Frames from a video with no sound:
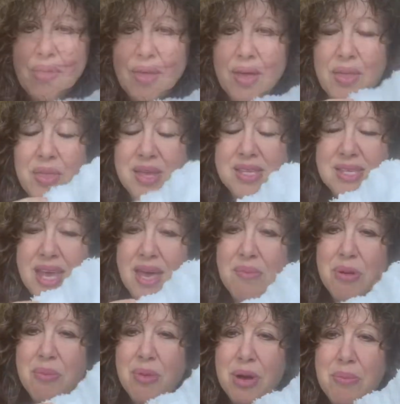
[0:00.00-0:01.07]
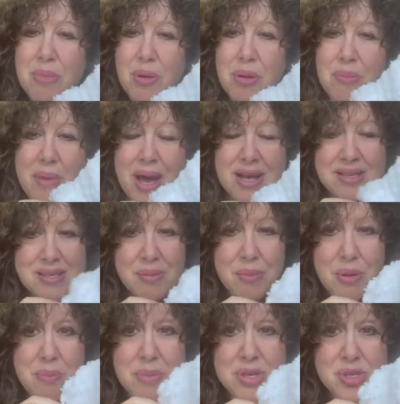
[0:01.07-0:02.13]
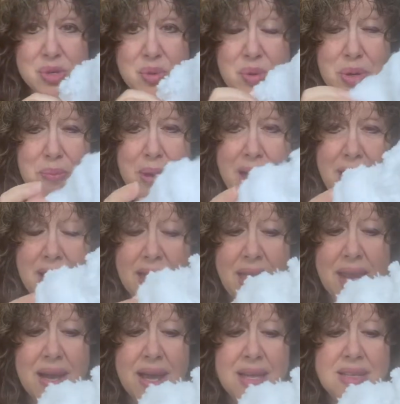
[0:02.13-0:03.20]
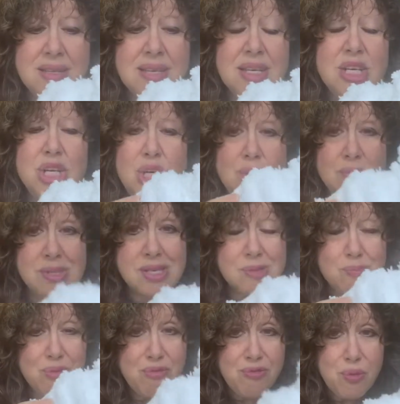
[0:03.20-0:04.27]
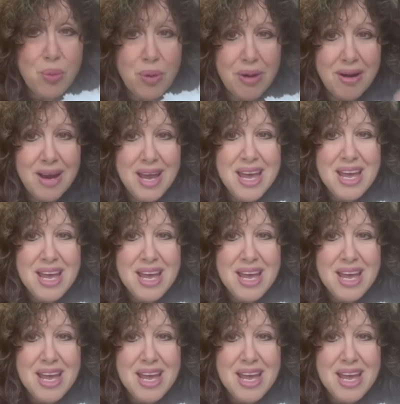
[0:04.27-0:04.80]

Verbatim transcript: this came in my Mary Maxim mystery bag, and I did use this before.